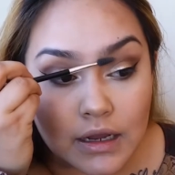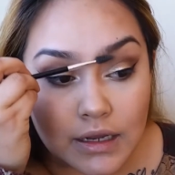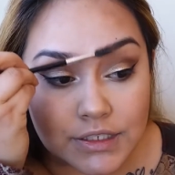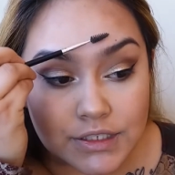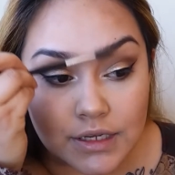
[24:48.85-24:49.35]

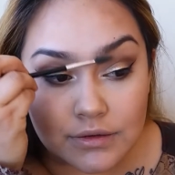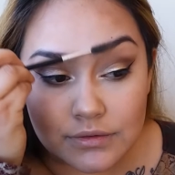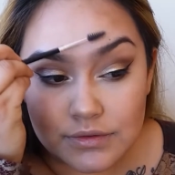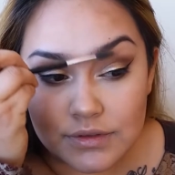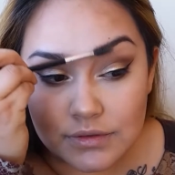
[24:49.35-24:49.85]

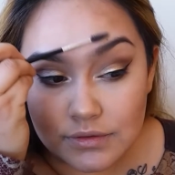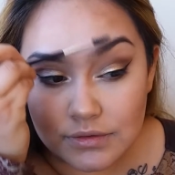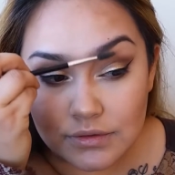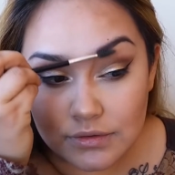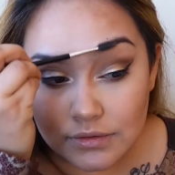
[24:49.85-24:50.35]
eyeshadows.
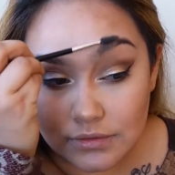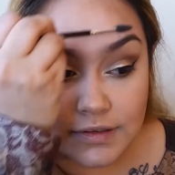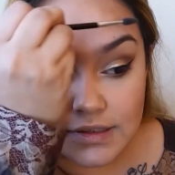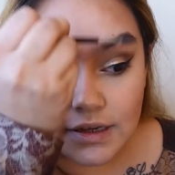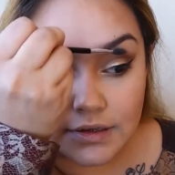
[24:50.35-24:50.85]
The
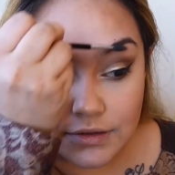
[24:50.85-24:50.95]
first thing I